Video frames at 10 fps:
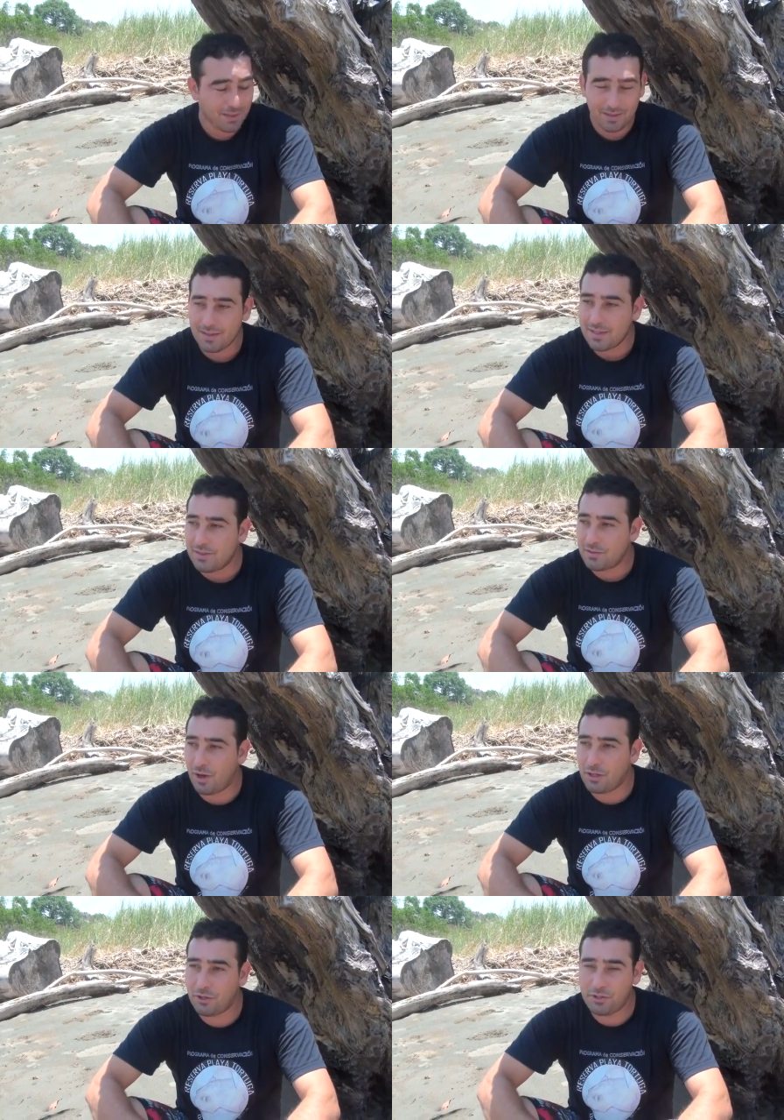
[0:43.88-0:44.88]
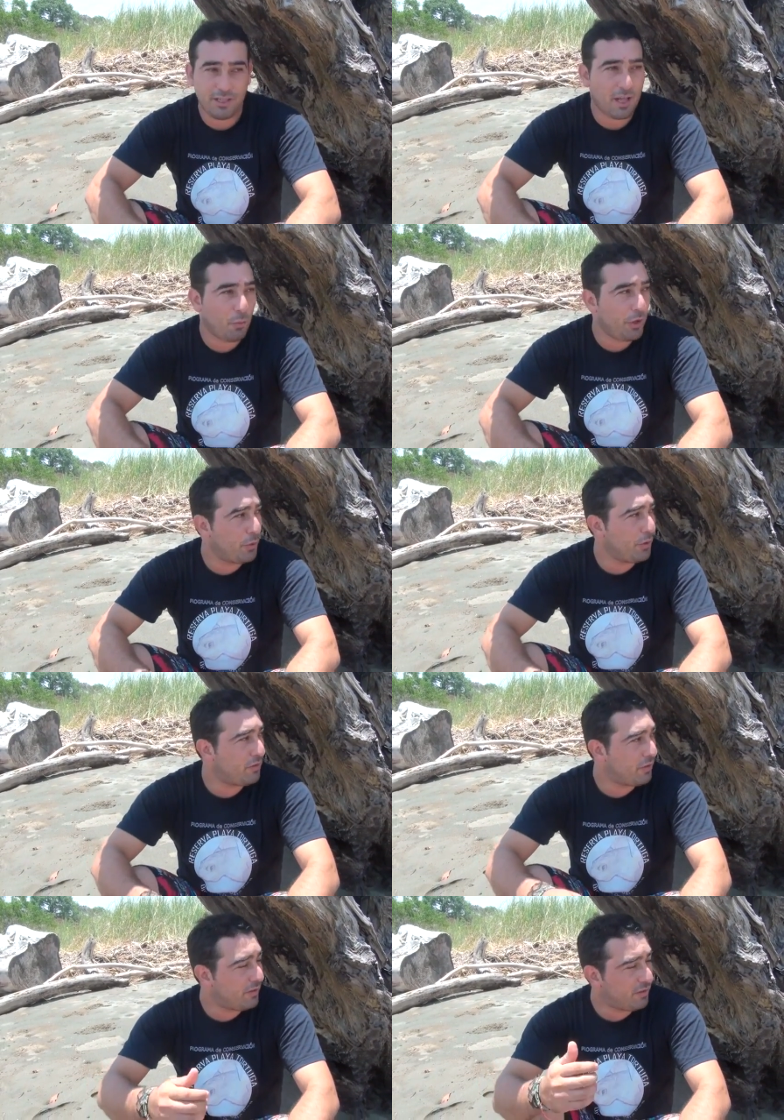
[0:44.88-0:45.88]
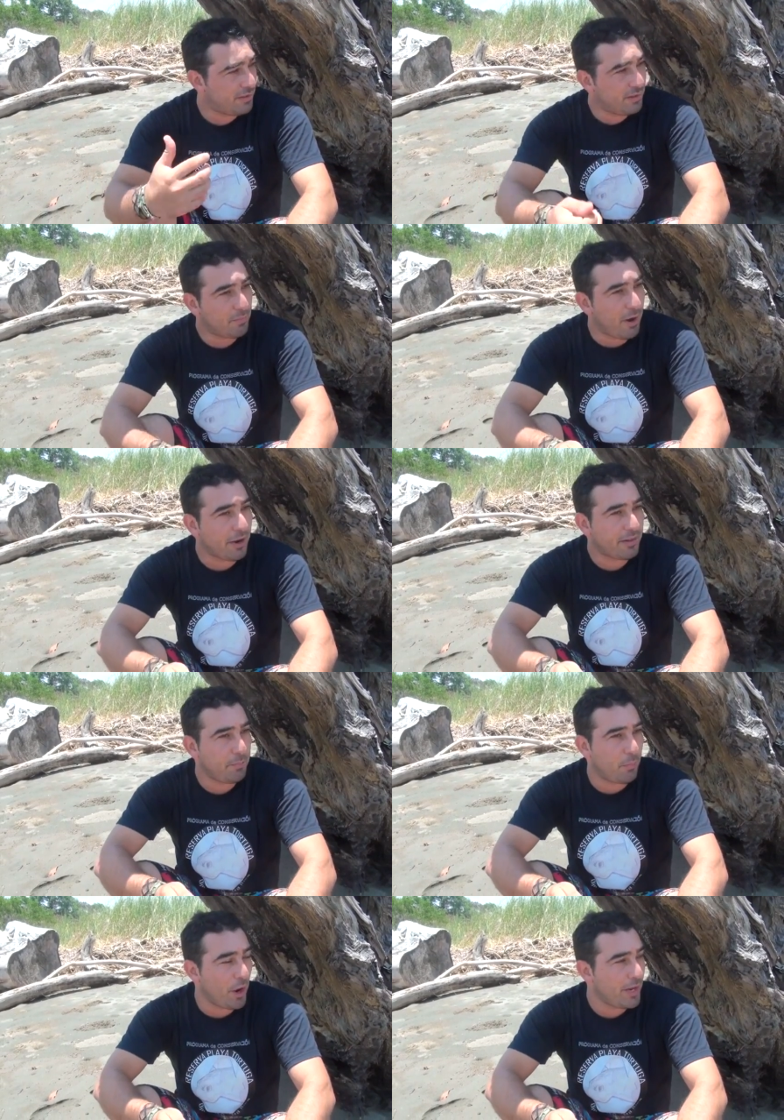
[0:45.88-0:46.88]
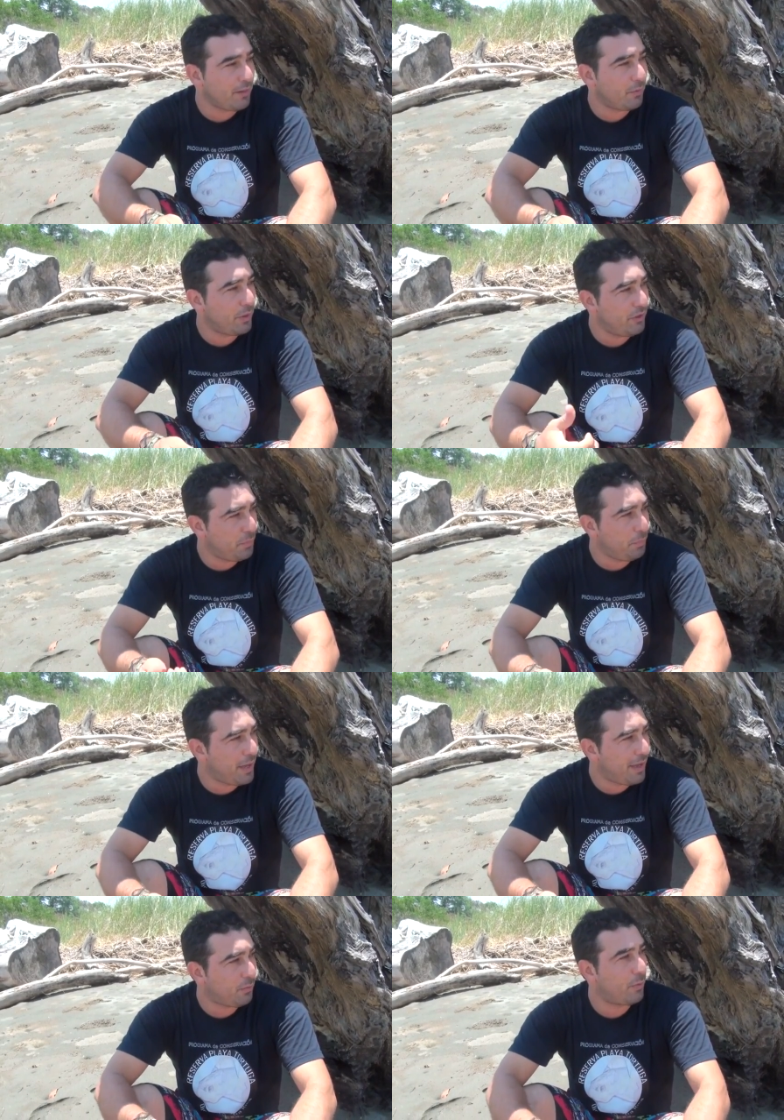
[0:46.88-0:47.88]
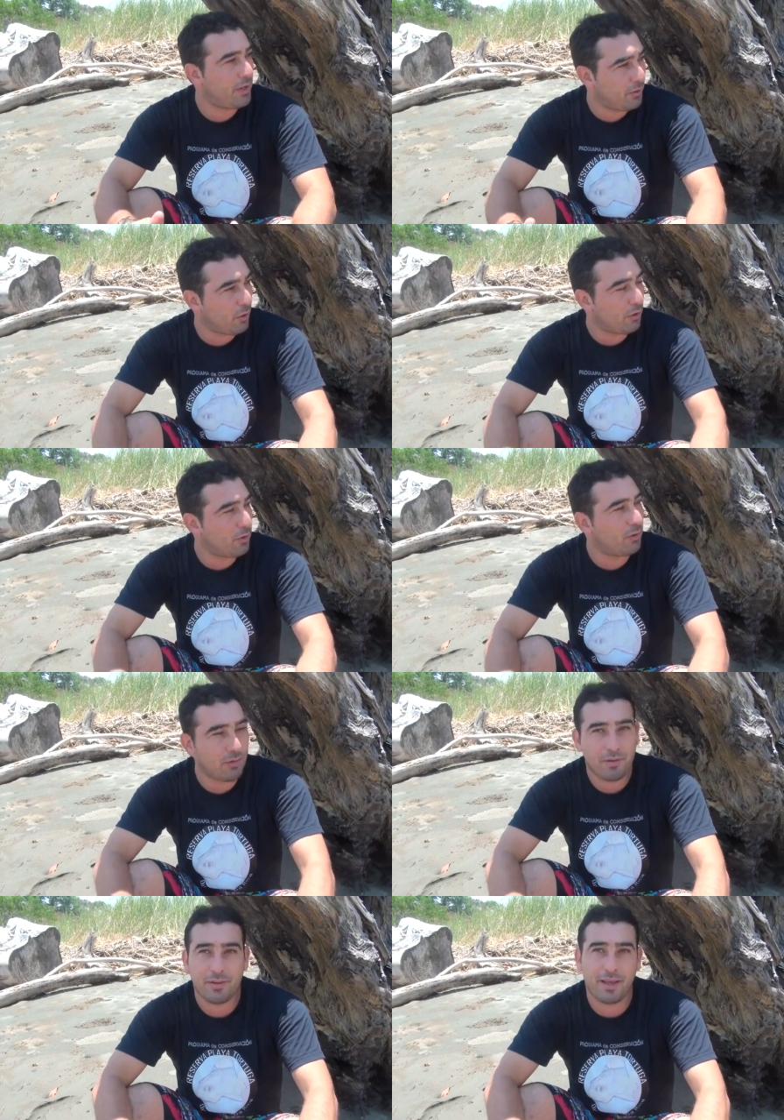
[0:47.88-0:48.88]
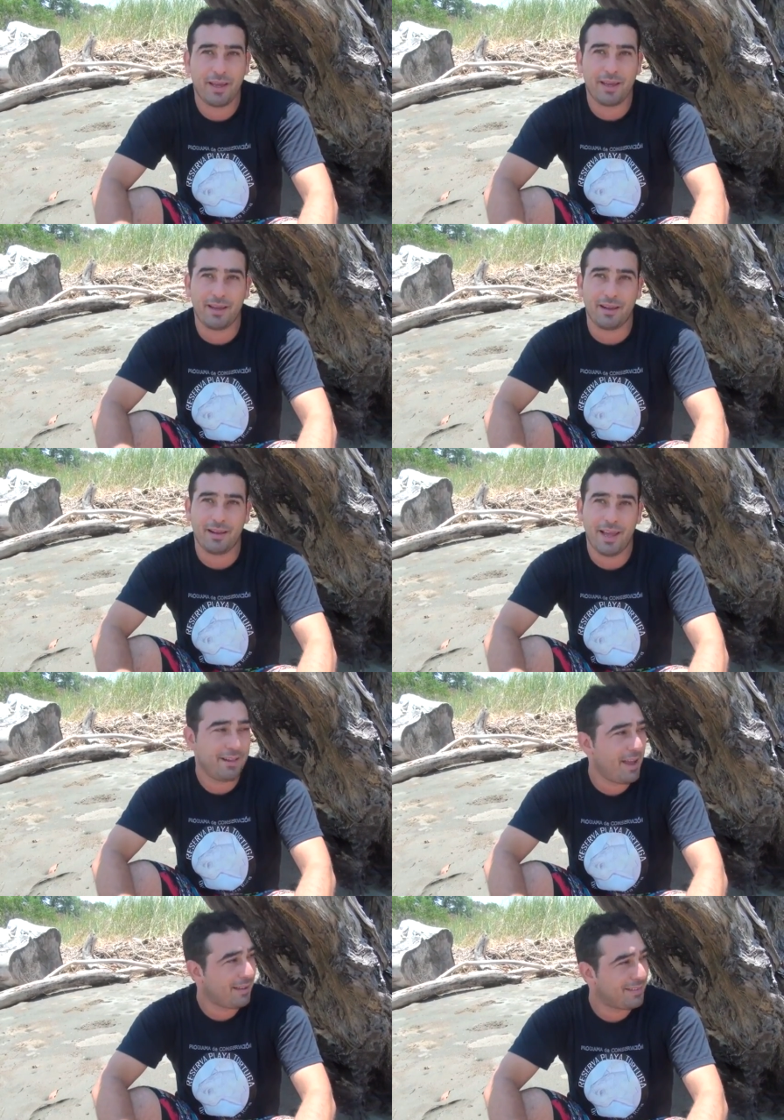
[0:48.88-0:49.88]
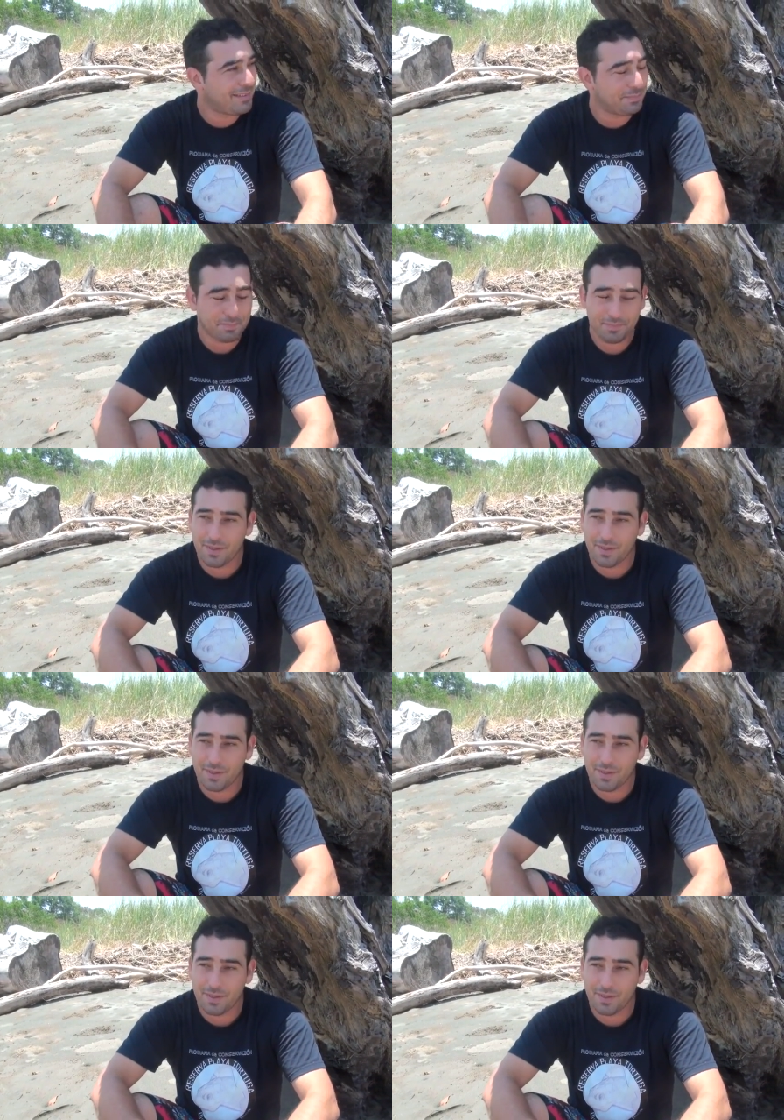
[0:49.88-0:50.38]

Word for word: Yeah. So other thing that we do is, is mark the point with GPS where the turtle uh, laid eggs